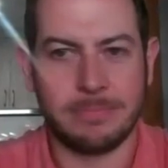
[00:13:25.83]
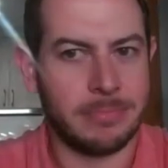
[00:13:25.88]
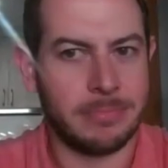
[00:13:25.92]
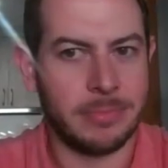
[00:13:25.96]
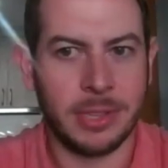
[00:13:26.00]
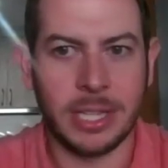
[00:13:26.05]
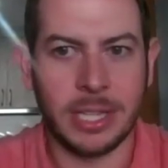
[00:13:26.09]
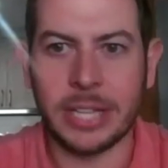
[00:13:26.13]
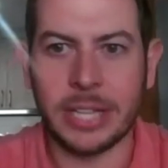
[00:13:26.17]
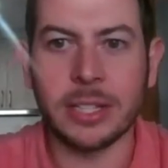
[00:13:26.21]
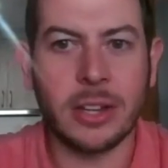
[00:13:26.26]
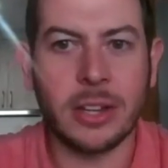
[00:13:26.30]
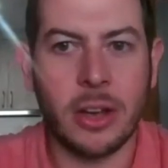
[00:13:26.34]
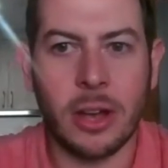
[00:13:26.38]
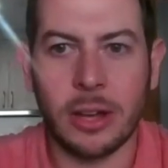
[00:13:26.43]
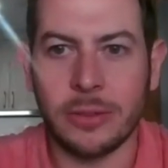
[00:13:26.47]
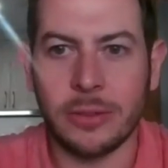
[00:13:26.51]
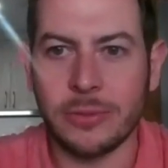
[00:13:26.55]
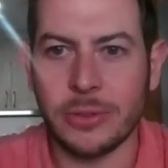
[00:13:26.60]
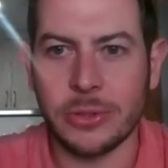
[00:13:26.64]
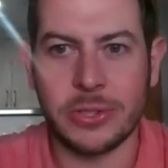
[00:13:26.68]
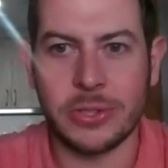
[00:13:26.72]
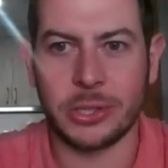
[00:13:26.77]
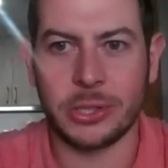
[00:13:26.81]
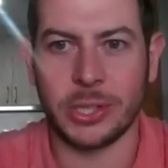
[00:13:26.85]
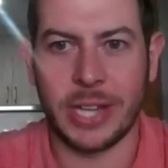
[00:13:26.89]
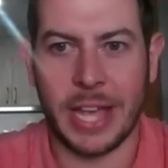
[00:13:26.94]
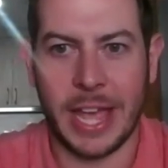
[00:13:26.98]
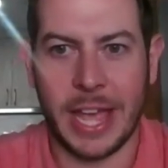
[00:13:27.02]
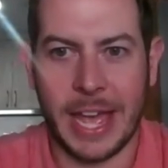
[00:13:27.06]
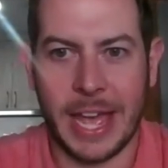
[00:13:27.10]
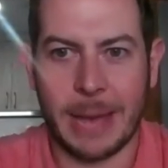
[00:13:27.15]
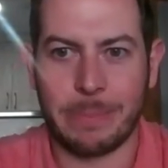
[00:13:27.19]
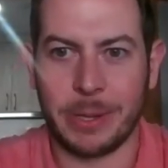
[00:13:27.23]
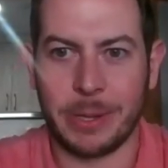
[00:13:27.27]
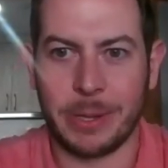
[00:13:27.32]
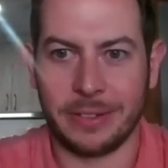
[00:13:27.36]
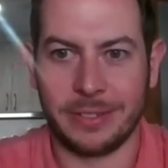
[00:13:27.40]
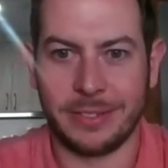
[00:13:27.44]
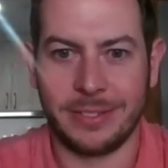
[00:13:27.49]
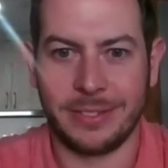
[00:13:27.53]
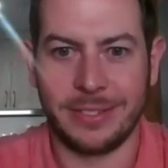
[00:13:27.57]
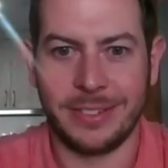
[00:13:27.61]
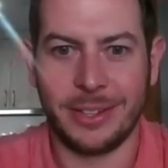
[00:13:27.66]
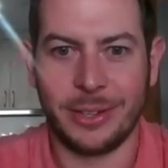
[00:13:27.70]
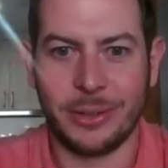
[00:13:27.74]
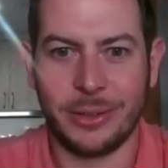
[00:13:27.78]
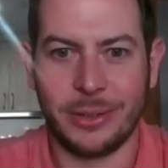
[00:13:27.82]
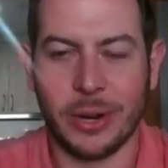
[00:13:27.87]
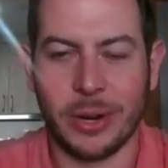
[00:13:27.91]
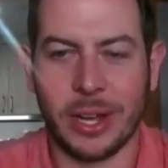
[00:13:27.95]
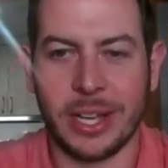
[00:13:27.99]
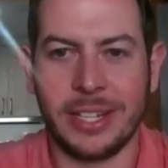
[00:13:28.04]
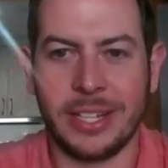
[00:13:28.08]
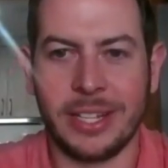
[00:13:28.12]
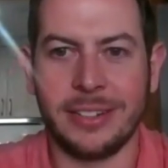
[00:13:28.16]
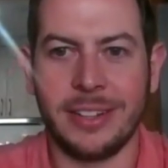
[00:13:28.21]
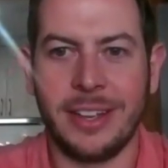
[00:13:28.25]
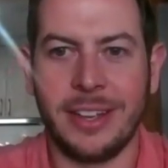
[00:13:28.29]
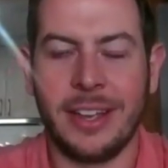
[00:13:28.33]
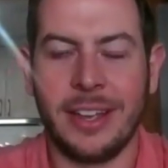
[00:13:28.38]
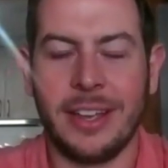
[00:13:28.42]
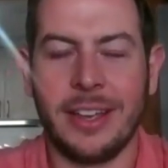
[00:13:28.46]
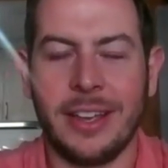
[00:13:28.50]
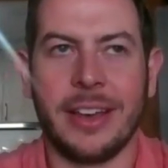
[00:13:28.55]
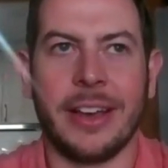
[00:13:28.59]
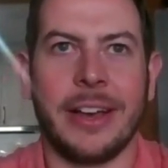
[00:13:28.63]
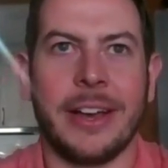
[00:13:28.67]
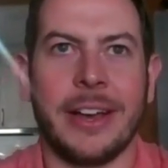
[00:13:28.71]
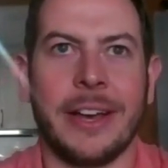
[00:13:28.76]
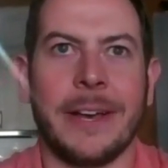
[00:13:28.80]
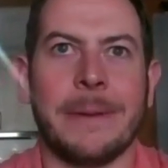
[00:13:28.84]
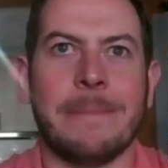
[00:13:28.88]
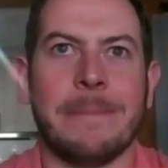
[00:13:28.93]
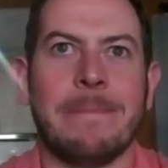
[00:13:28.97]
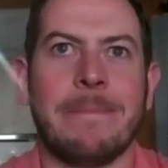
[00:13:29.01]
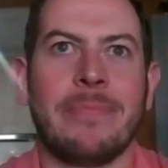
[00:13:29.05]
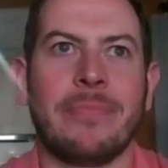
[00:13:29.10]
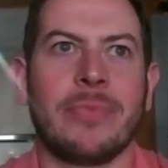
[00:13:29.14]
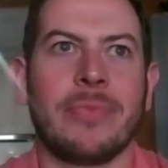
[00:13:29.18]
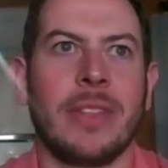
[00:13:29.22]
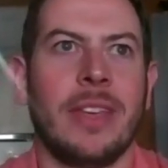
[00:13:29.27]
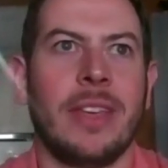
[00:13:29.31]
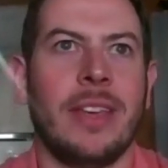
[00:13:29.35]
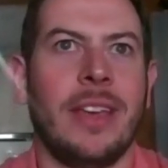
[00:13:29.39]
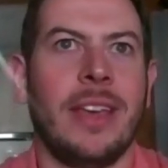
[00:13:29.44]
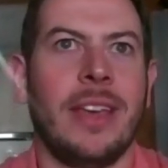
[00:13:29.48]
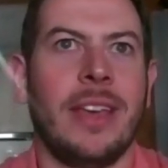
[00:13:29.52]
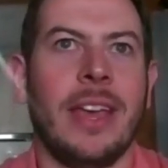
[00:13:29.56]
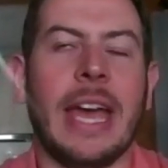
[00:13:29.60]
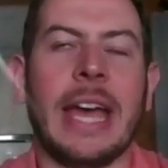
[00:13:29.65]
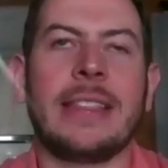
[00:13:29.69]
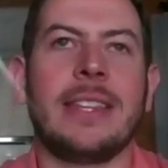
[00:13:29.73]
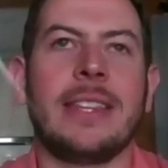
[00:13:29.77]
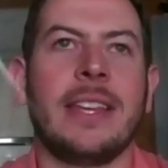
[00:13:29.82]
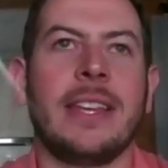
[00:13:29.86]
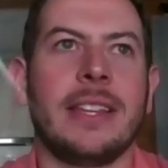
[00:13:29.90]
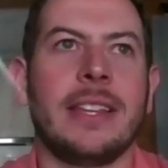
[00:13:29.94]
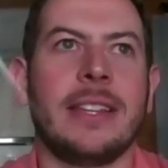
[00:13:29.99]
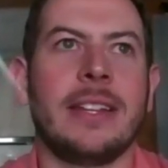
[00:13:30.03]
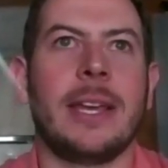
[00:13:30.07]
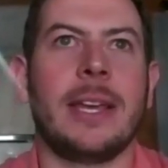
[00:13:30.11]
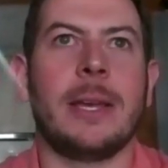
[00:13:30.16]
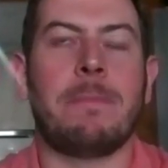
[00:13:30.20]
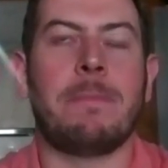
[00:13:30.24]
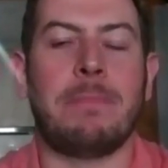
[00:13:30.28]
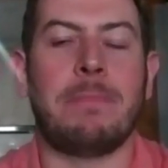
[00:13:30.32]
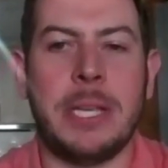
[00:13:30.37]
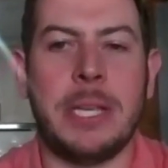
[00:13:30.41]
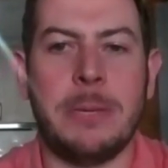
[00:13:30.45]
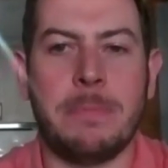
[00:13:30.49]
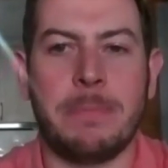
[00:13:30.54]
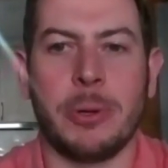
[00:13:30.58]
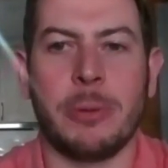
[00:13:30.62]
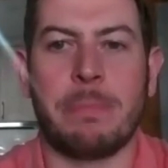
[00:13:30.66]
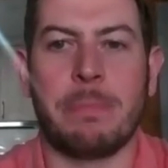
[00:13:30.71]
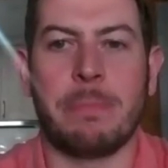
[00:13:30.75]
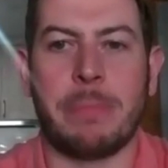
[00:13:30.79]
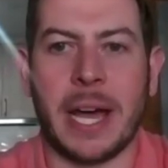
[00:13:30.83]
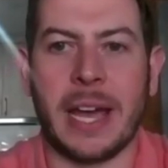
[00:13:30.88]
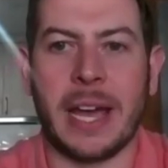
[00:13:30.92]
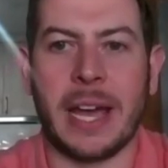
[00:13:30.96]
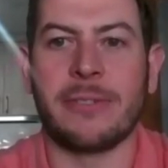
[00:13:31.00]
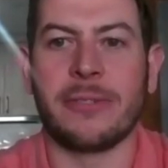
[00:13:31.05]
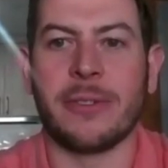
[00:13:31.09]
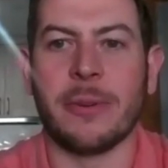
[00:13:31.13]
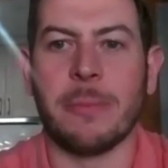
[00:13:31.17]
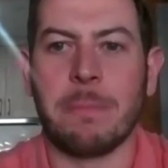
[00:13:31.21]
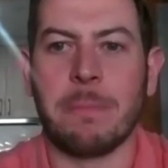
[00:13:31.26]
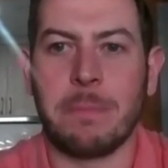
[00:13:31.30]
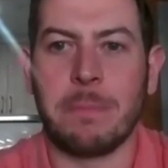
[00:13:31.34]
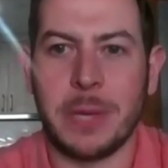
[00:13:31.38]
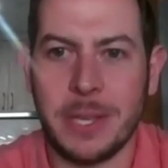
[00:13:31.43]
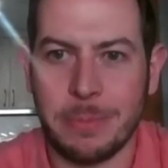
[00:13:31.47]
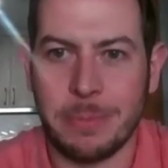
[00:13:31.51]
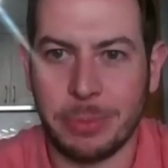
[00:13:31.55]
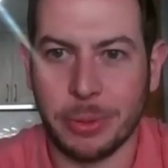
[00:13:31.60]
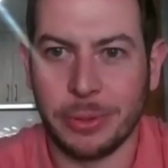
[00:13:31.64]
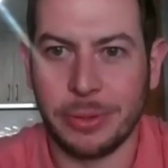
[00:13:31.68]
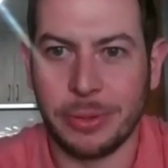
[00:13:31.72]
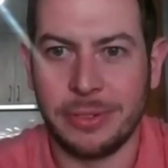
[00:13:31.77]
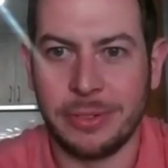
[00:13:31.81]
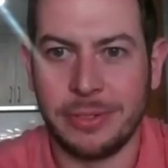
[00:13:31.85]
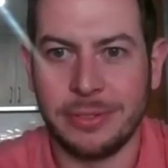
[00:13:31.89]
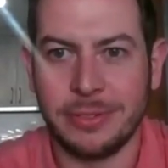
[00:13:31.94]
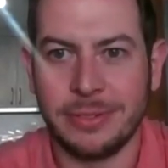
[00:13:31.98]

let the conversation happen, right? Um, at the end of the day, people buy from people.